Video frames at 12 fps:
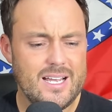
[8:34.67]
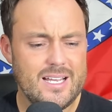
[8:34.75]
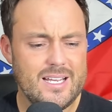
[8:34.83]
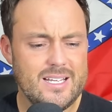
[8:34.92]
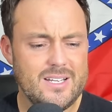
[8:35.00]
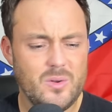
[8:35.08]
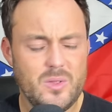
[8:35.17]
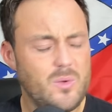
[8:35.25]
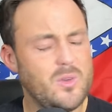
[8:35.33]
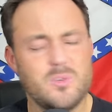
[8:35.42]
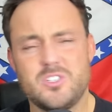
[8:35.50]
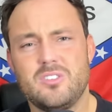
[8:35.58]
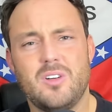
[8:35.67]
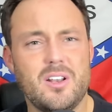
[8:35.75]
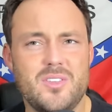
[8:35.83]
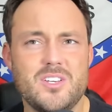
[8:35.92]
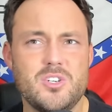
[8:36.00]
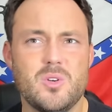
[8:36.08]
you know there there was just a lot
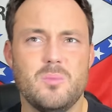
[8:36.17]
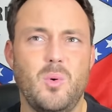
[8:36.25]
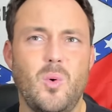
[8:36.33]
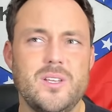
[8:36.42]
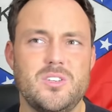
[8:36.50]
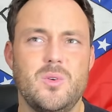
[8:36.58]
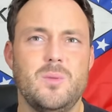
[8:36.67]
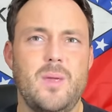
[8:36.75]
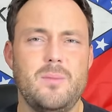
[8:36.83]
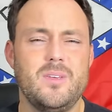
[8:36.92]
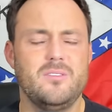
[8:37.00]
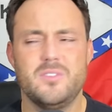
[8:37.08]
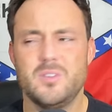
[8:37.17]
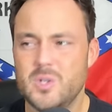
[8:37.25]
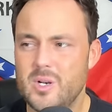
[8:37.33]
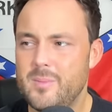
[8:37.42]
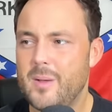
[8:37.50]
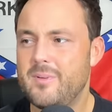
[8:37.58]
of things you could point to and maybe even feel
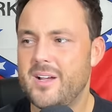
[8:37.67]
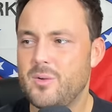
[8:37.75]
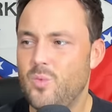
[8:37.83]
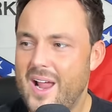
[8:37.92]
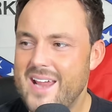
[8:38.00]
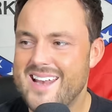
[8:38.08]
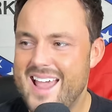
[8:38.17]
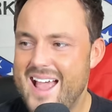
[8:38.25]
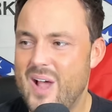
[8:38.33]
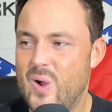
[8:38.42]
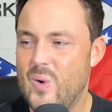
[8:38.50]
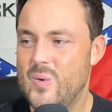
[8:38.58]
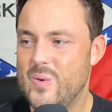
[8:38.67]
good about. But like right now,